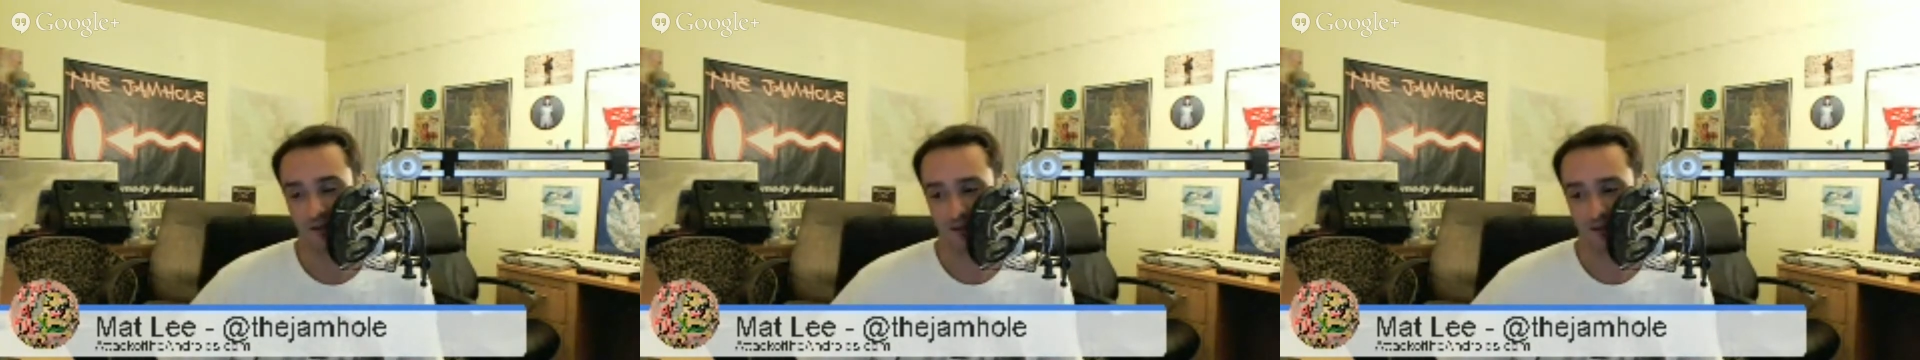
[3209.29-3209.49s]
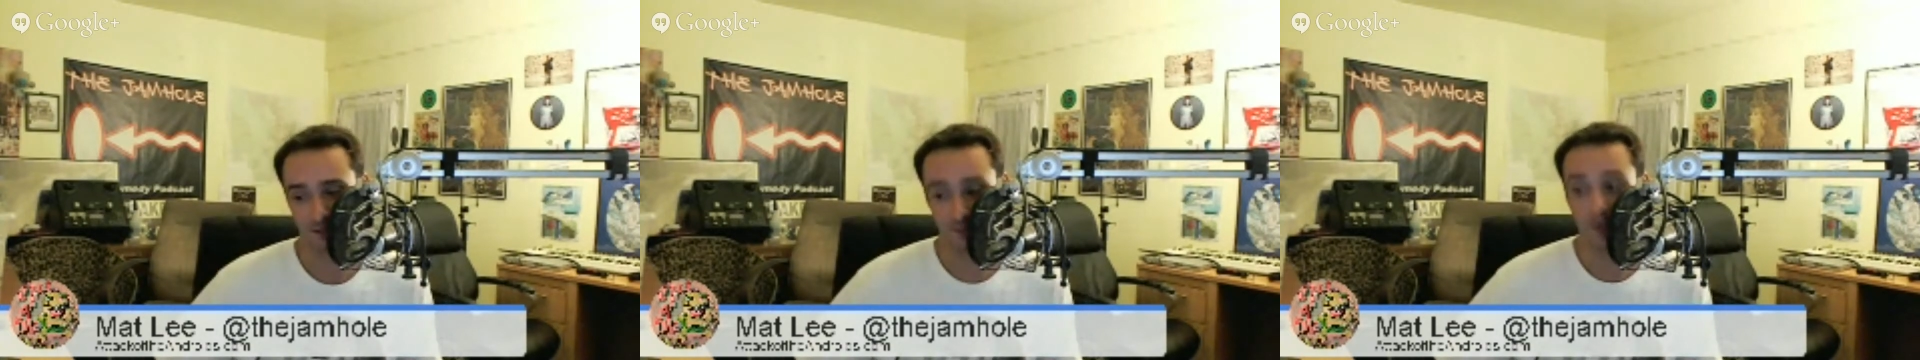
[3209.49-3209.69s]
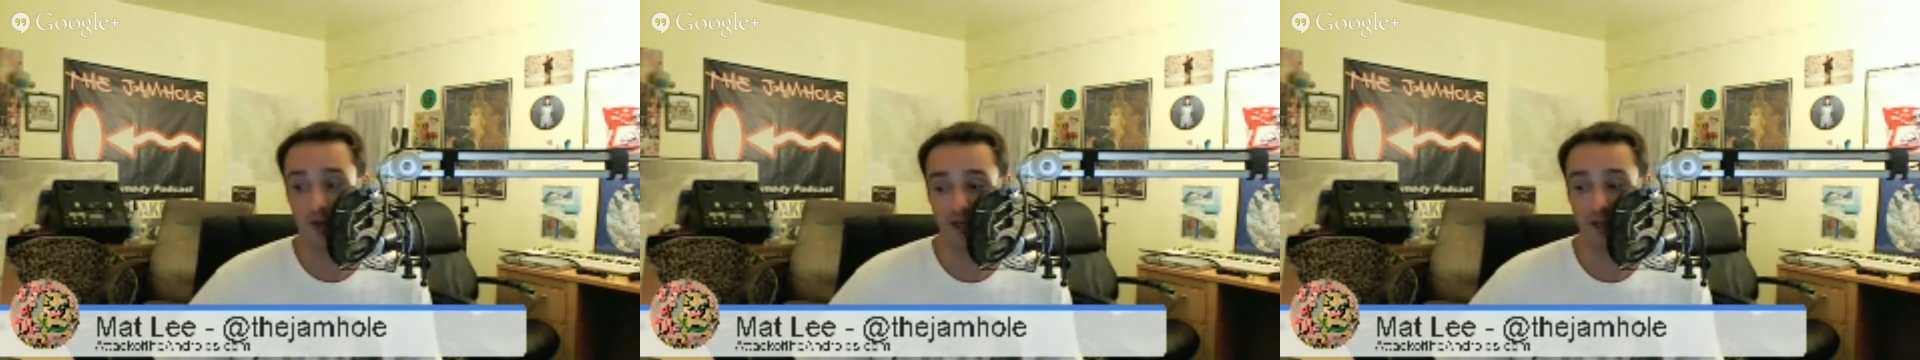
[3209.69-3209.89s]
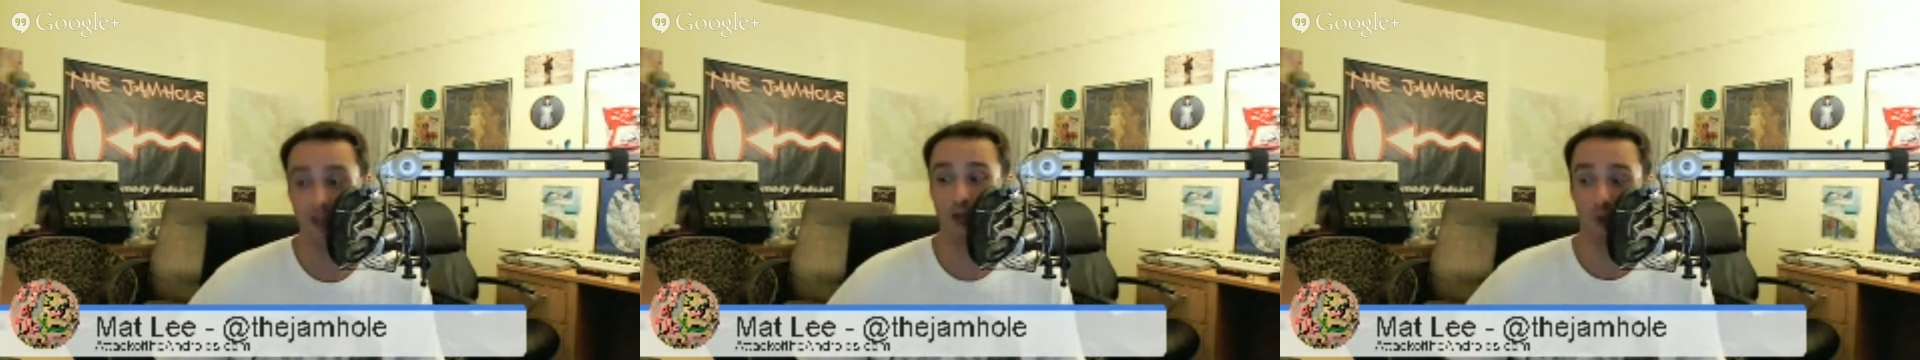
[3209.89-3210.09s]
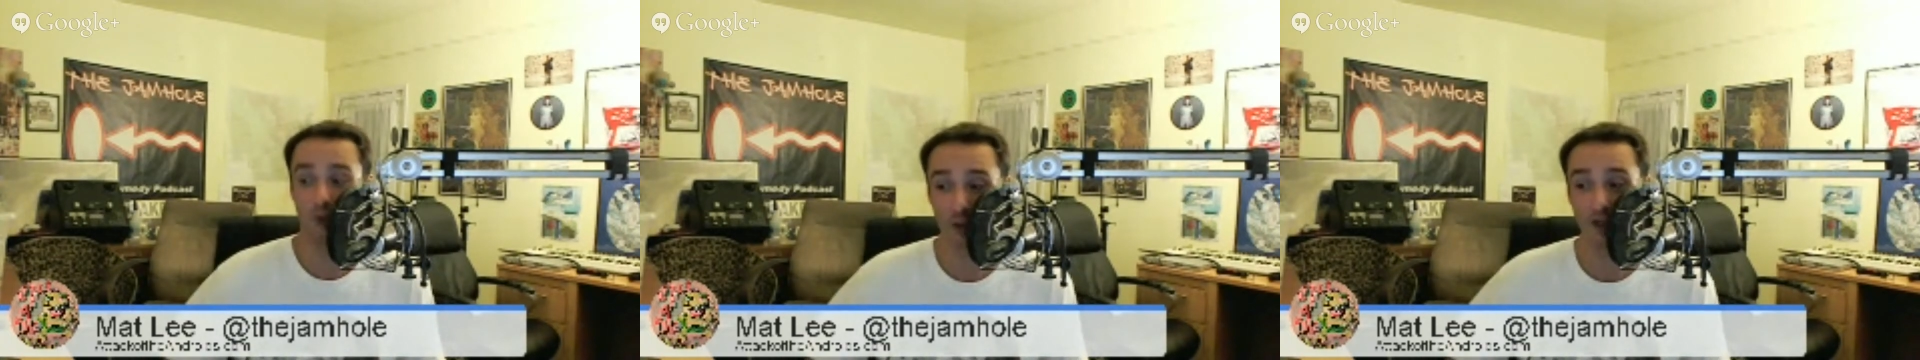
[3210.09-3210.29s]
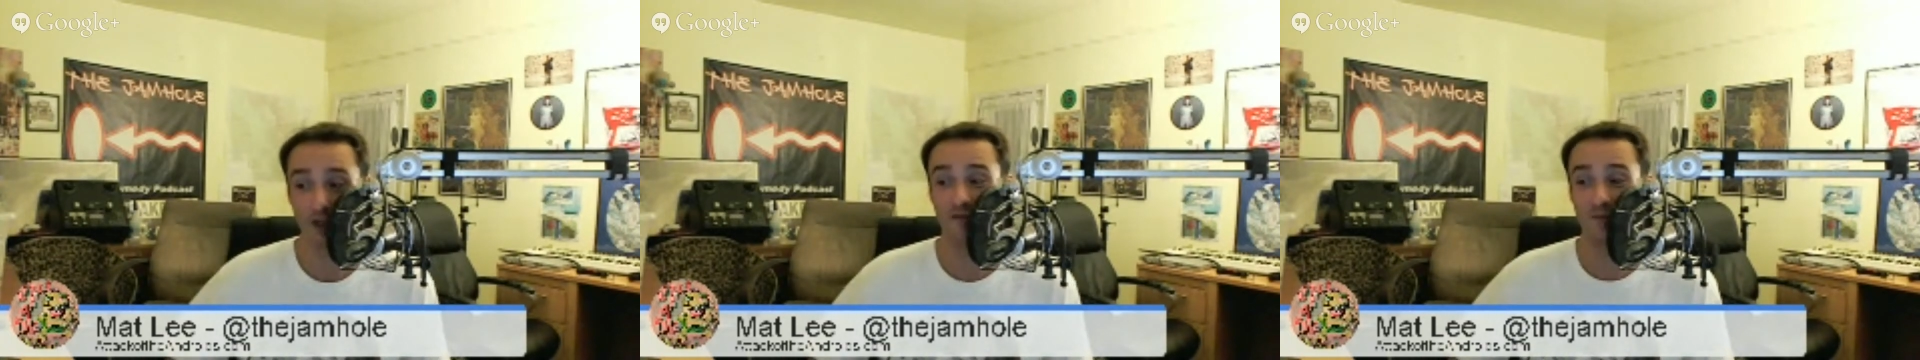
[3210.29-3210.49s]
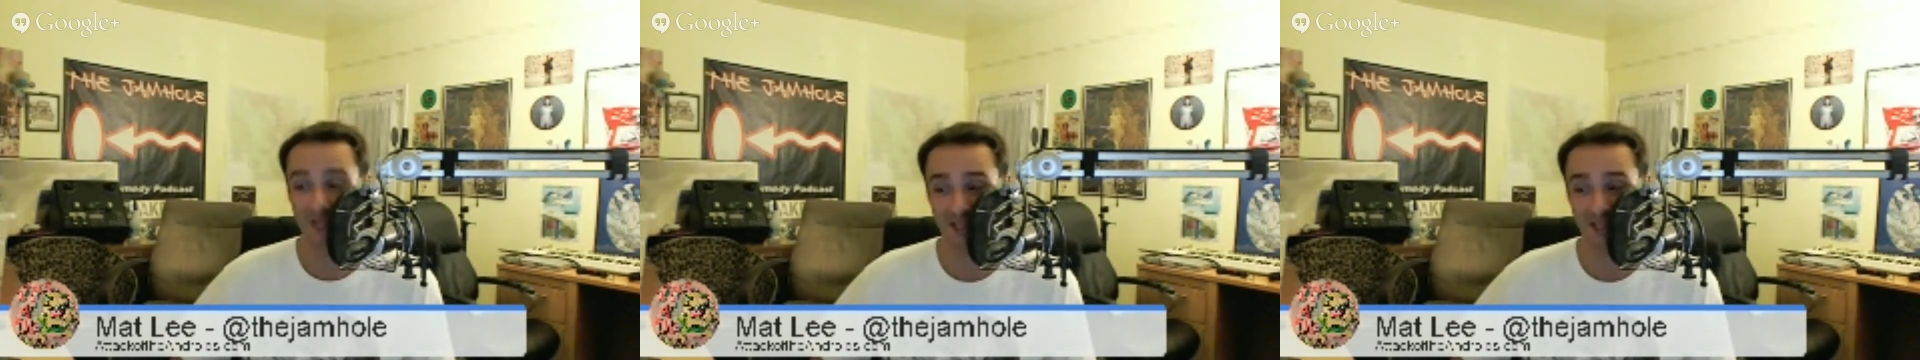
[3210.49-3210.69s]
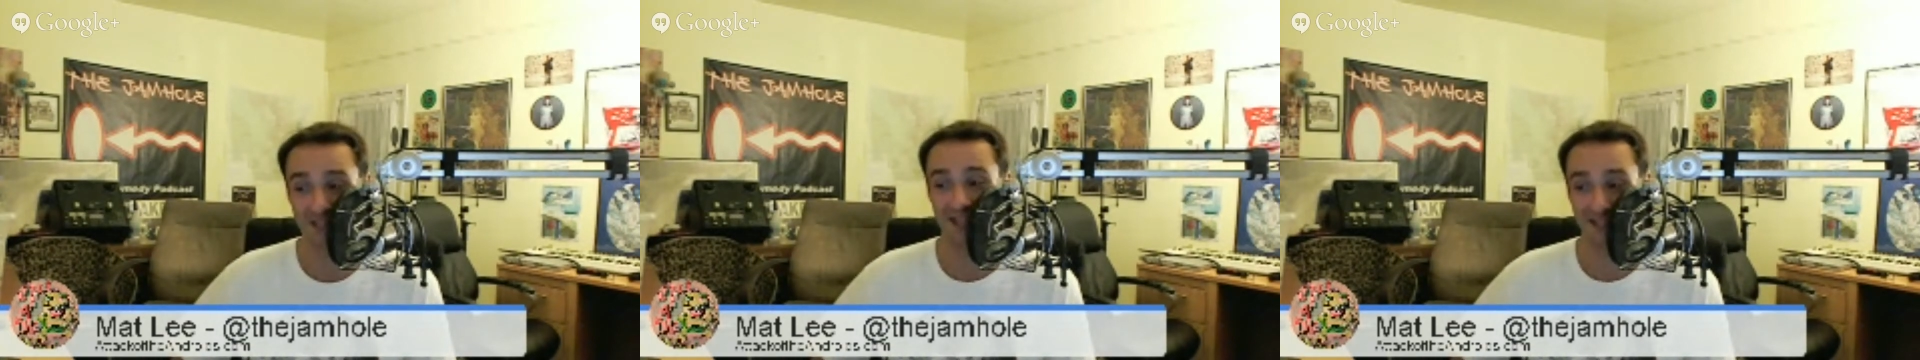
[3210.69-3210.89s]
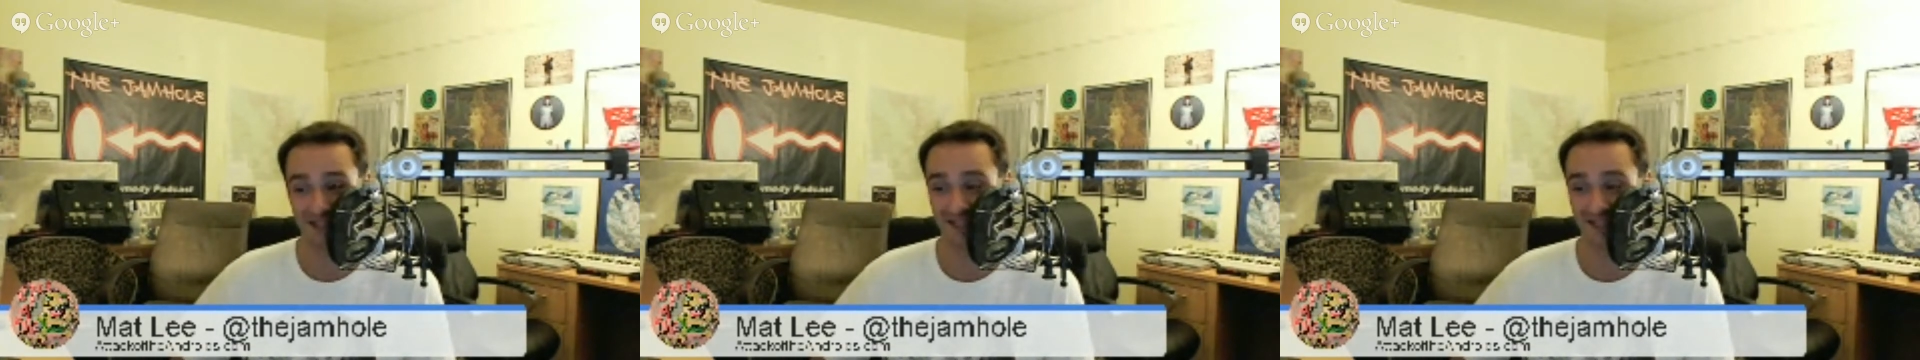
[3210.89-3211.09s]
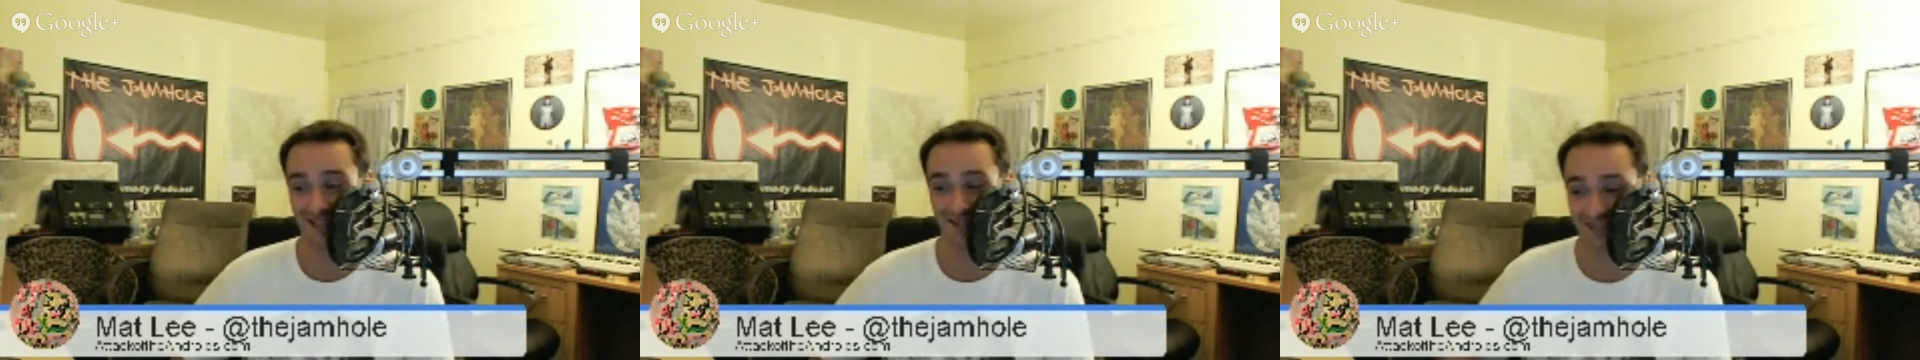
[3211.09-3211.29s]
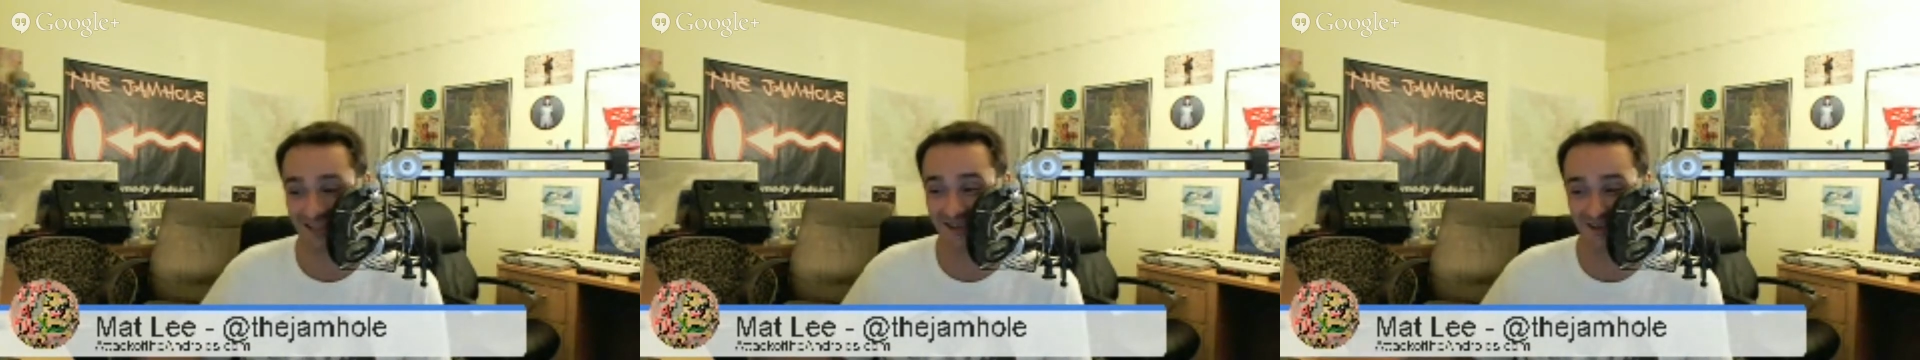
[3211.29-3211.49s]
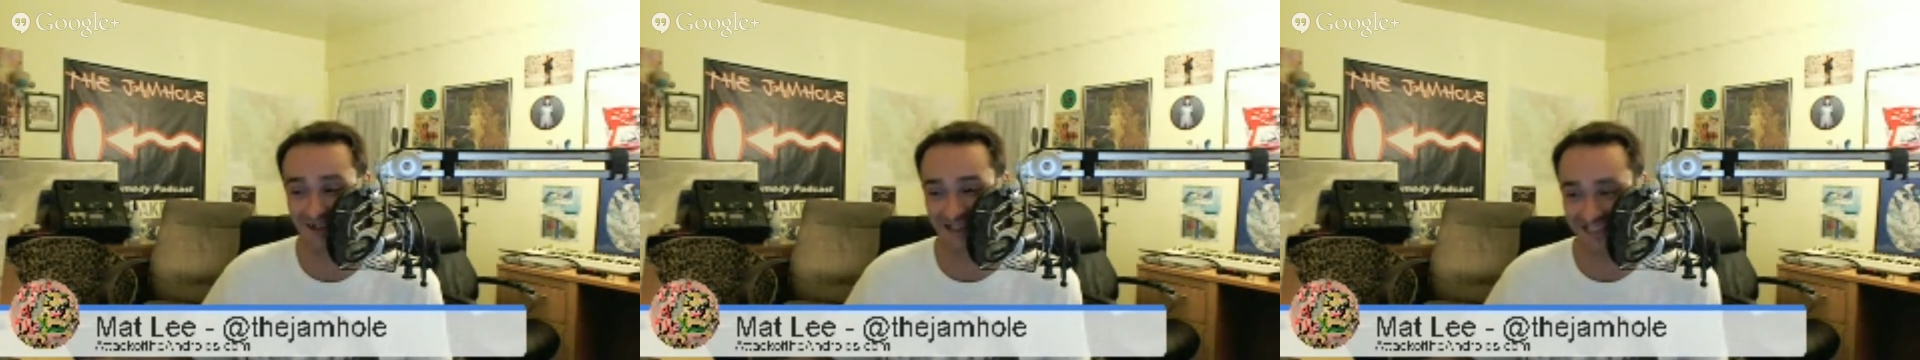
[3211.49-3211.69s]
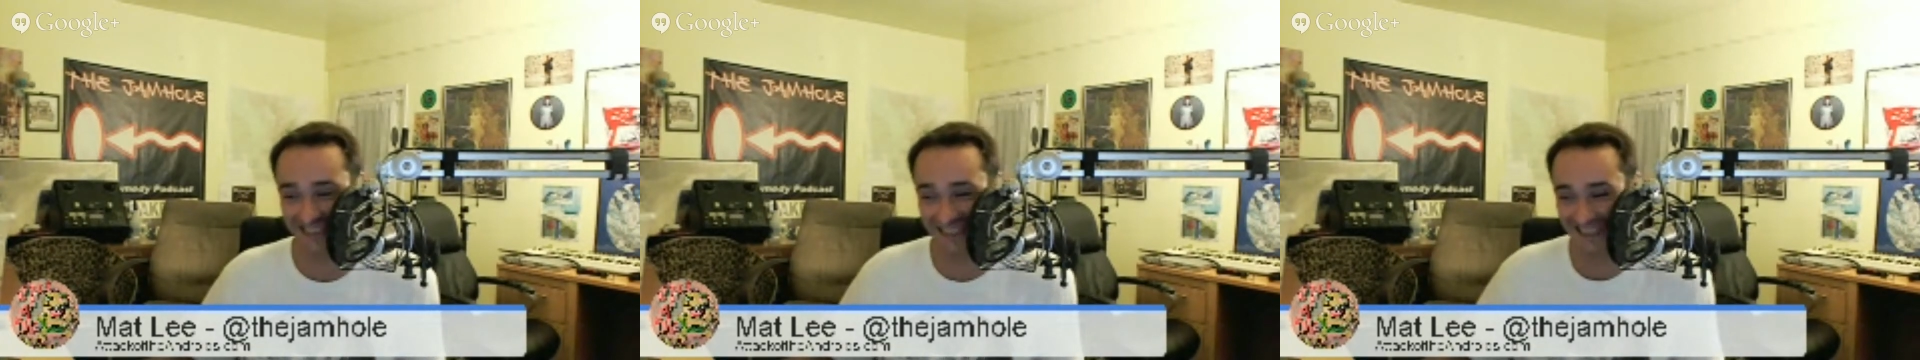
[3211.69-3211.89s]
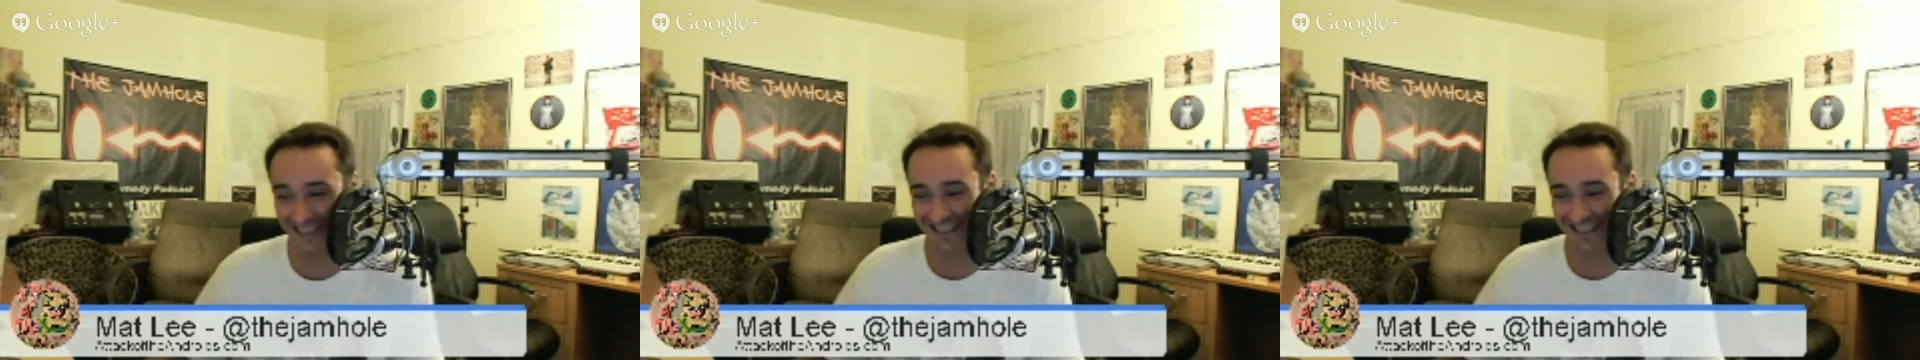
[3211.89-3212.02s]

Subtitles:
That's probably a lucrative business, considering.